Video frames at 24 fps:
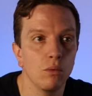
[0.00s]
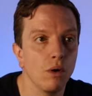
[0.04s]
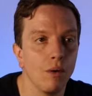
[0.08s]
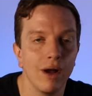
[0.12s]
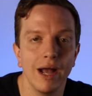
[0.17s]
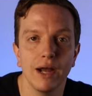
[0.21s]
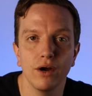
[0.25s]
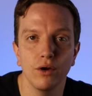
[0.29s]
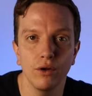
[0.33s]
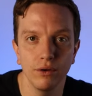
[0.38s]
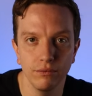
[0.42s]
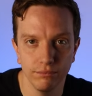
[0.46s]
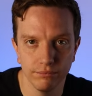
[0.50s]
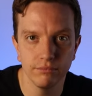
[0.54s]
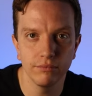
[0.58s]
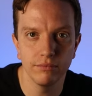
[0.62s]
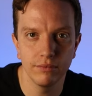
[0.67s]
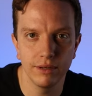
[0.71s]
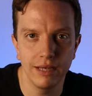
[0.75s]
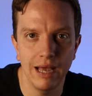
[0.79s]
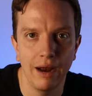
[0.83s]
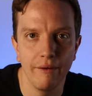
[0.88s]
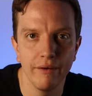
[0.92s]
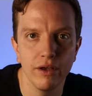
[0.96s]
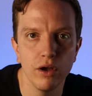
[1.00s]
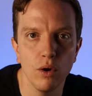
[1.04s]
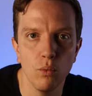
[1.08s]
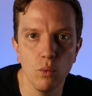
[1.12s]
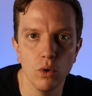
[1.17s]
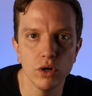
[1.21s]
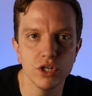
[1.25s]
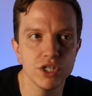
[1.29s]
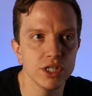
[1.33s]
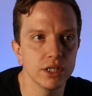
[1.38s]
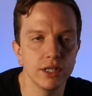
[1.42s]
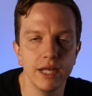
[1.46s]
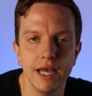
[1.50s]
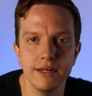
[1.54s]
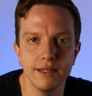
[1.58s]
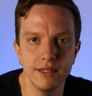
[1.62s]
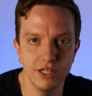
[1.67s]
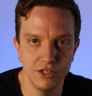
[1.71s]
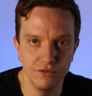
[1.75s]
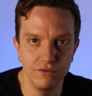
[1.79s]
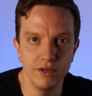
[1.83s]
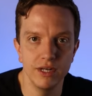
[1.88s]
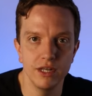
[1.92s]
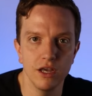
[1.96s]
Well, hang on, carry on watching the end
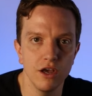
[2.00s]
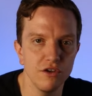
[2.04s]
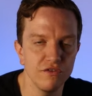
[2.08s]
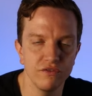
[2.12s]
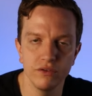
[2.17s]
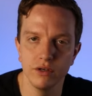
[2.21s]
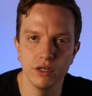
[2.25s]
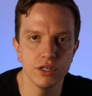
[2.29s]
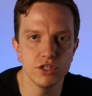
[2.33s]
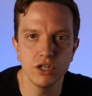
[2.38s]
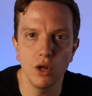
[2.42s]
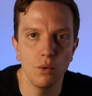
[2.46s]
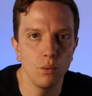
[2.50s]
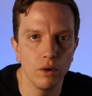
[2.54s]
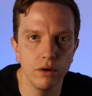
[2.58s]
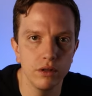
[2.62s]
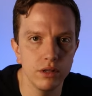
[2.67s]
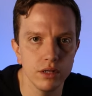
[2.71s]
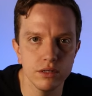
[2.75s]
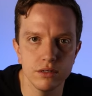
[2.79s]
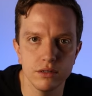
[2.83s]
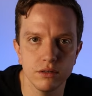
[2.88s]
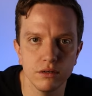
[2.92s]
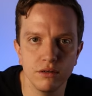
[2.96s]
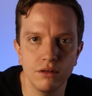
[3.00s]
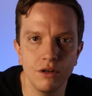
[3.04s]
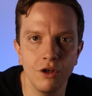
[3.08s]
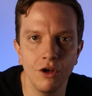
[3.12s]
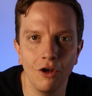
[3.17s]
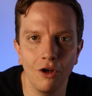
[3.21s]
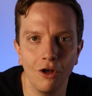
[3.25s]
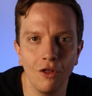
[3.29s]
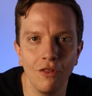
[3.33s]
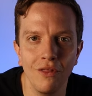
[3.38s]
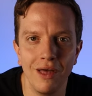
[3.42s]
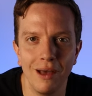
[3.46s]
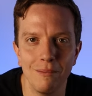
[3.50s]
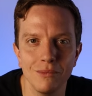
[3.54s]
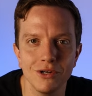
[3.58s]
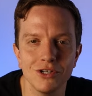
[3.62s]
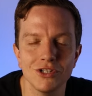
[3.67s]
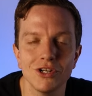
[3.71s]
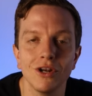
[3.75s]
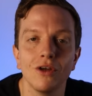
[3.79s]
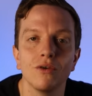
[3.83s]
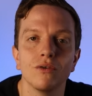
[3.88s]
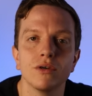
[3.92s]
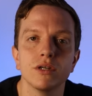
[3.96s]
of this video first. Don't worry, there's not that
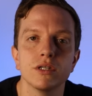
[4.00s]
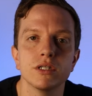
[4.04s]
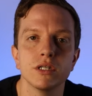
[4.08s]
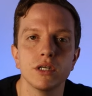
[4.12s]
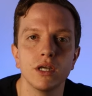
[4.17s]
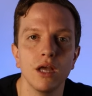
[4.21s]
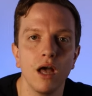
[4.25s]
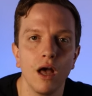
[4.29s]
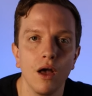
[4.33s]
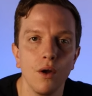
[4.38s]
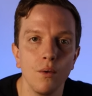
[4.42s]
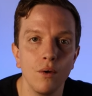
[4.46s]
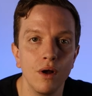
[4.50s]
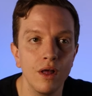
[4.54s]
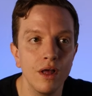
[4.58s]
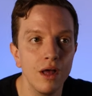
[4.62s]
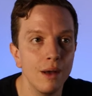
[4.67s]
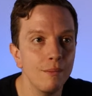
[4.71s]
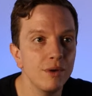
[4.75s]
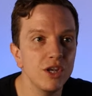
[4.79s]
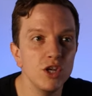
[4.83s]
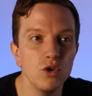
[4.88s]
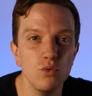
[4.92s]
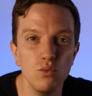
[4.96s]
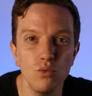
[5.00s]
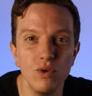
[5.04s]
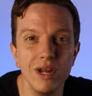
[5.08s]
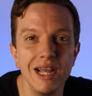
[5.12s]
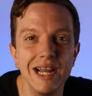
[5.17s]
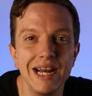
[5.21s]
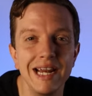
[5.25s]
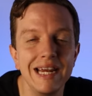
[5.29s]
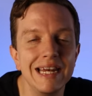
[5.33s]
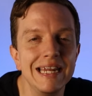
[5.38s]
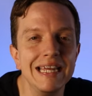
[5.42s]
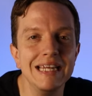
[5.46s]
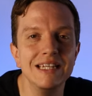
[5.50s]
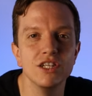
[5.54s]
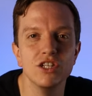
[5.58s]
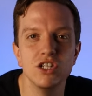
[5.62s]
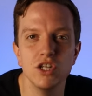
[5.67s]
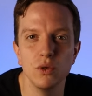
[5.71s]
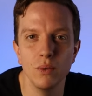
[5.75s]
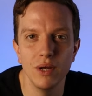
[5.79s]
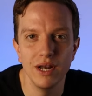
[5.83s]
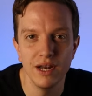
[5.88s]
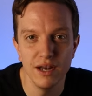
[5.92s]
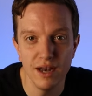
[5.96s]
much longer to go, but you really need to
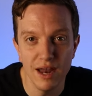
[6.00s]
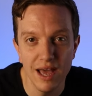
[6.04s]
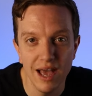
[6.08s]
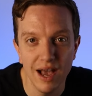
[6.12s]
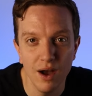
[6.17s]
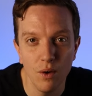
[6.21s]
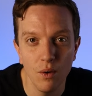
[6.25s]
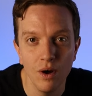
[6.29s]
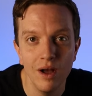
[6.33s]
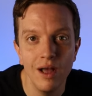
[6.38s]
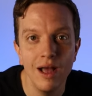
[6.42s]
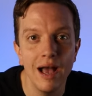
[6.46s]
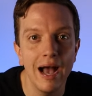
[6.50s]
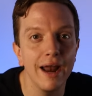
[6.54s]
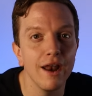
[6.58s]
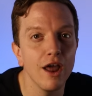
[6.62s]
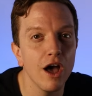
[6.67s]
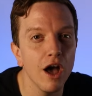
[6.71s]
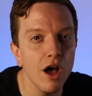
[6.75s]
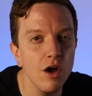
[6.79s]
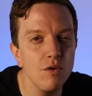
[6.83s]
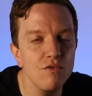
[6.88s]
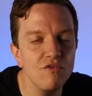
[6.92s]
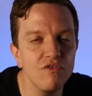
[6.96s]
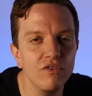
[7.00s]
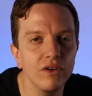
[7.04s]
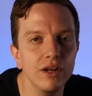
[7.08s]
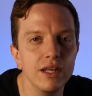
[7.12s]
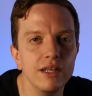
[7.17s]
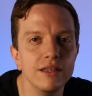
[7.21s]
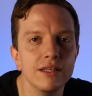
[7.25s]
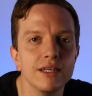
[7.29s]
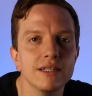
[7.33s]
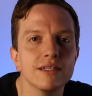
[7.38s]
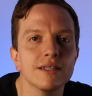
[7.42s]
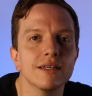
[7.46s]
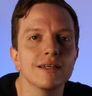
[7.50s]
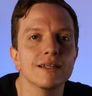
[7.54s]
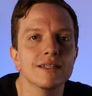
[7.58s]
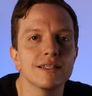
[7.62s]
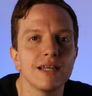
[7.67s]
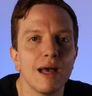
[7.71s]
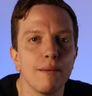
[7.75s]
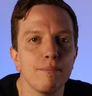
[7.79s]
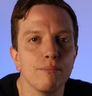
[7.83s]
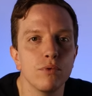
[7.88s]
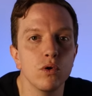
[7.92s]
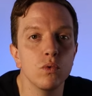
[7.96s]
do it now, and hopefully this
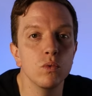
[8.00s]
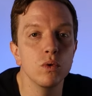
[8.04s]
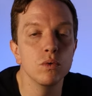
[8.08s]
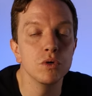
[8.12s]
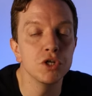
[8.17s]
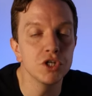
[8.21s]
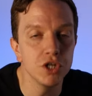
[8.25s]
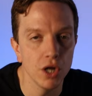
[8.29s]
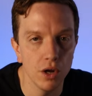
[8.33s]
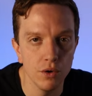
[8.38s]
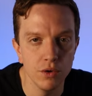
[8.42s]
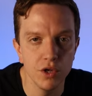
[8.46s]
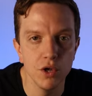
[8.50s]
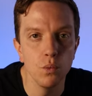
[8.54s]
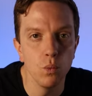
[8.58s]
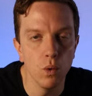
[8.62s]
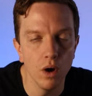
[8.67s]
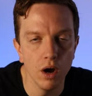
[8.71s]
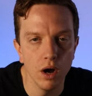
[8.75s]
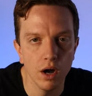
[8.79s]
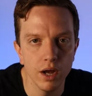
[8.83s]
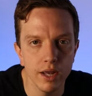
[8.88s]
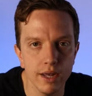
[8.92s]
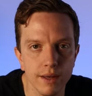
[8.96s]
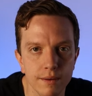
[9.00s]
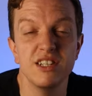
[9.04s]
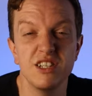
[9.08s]
example will show you why.